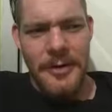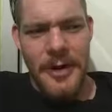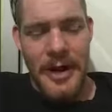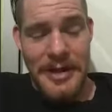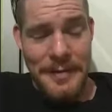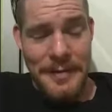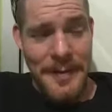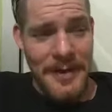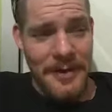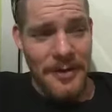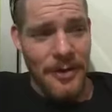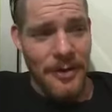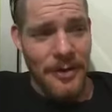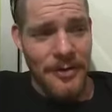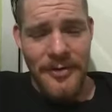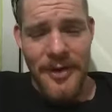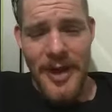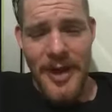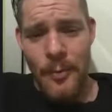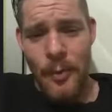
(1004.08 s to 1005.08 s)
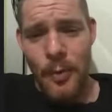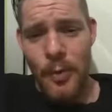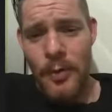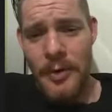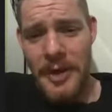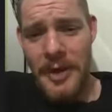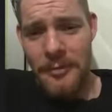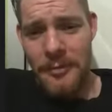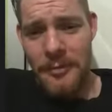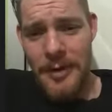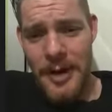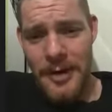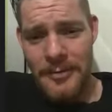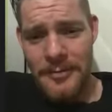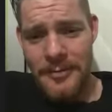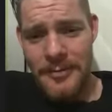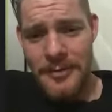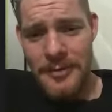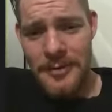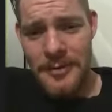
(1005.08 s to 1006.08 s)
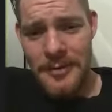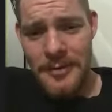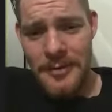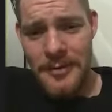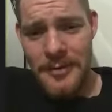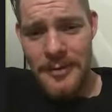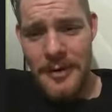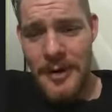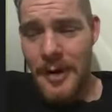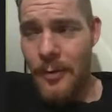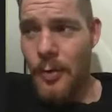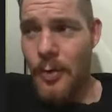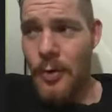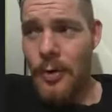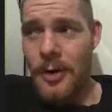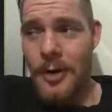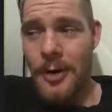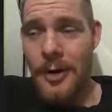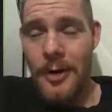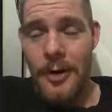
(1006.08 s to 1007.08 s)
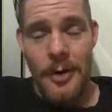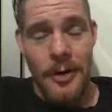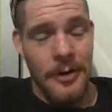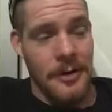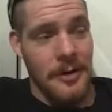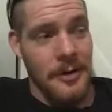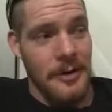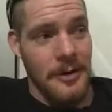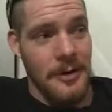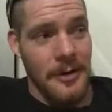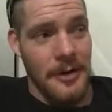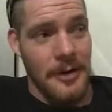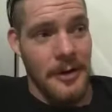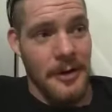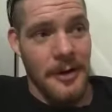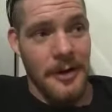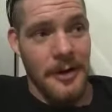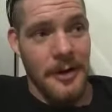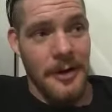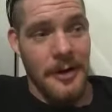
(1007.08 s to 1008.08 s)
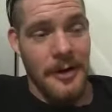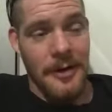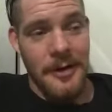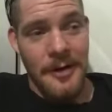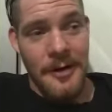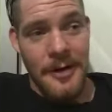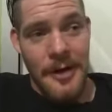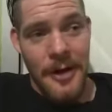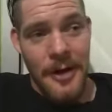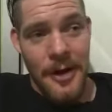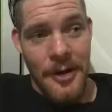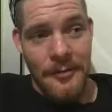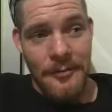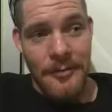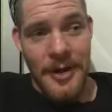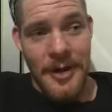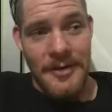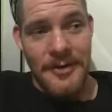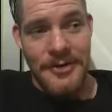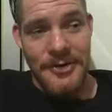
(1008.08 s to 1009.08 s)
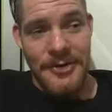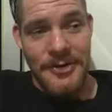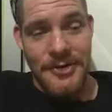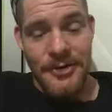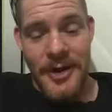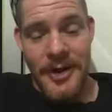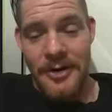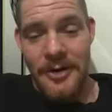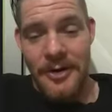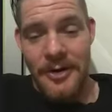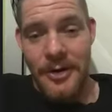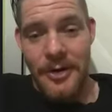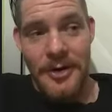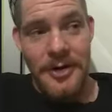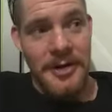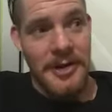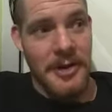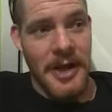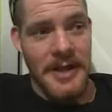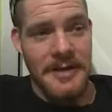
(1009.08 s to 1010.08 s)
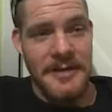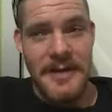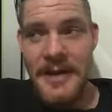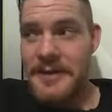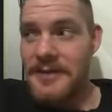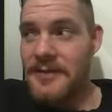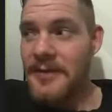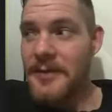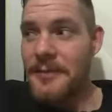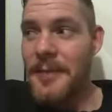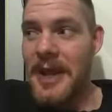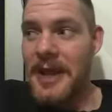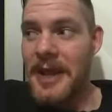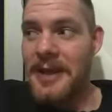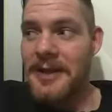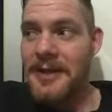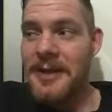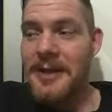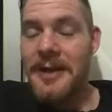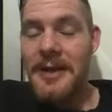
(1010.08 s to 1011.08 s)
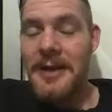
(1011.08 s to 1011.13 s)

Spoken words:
spend a lot of time walking around. I walk a lot. I ride the train a lot. So I tend to make